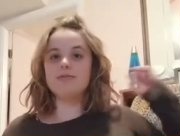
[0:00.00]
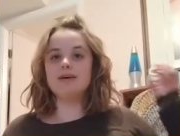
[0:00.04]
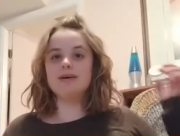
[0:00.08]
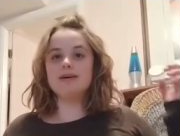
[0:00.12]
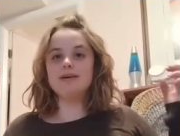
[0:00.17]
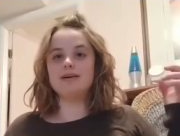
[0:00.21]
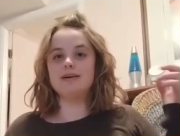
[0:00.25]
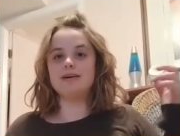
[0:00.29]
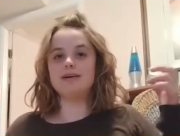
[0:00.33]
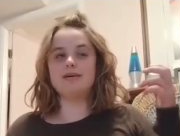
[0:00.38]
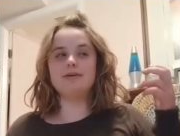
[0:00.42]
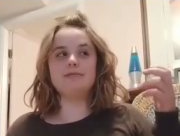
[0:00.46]

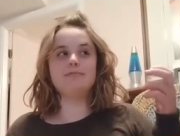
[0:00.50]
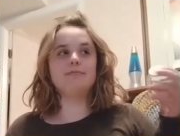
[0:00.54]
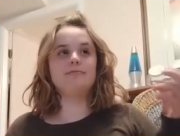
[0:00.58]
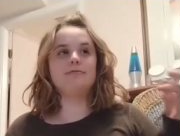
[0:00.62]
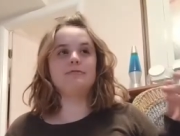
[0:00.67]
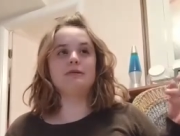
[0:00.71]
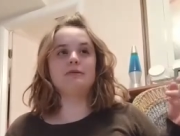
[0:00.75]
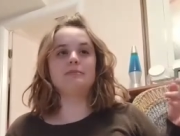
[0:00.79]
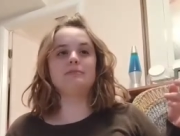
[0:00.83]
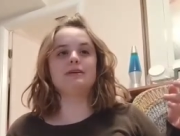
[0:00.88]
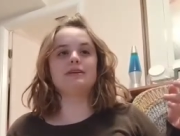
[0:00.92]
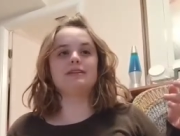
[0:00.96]
me. I am
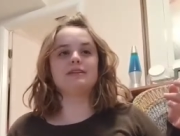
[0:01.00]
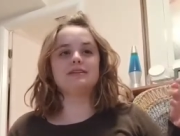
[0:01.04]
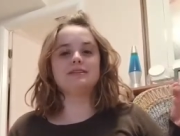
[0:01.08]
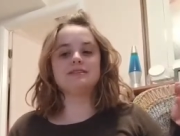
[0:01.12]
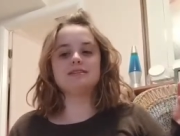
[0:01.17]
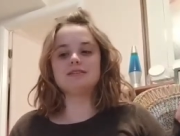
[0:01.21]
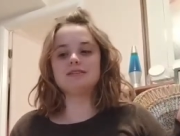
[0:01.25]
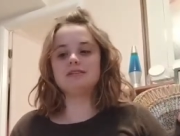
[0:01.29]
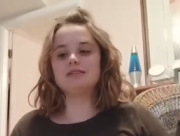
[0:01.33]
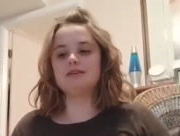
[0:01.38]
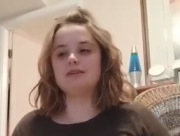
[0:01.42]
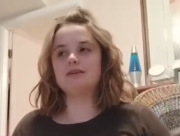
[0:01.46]
filming
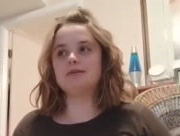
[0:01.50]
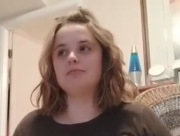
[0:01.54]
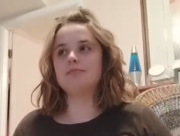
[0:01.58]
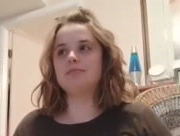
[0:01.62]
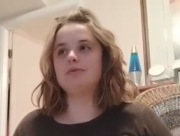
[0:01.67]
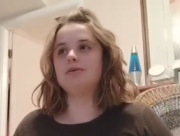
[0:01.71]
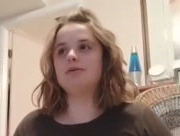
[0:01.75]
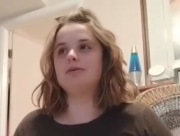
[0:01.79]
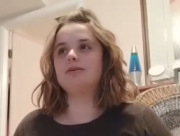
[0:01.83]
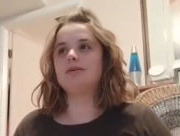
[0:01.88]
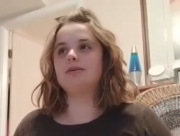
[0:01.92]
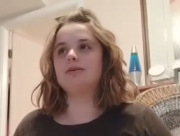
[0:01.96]
this clip